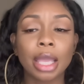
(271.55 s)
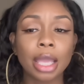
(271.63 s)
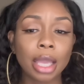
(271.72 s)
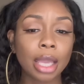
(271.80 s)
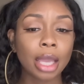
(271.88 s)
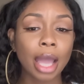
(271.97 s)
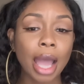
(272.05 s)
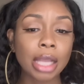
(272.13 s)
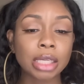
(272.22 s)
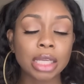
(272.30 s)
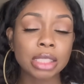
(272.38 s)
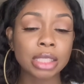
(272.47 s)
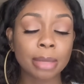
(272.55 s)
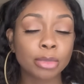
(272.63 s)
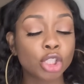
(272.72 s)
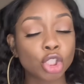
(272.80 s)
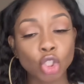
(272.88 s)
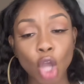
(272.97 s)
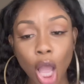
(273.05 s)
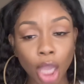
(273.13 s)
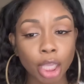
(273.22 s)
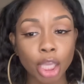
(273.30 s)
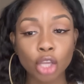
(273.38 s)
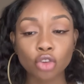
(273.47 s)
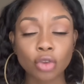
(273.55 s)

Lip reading: And I did skip the stalking,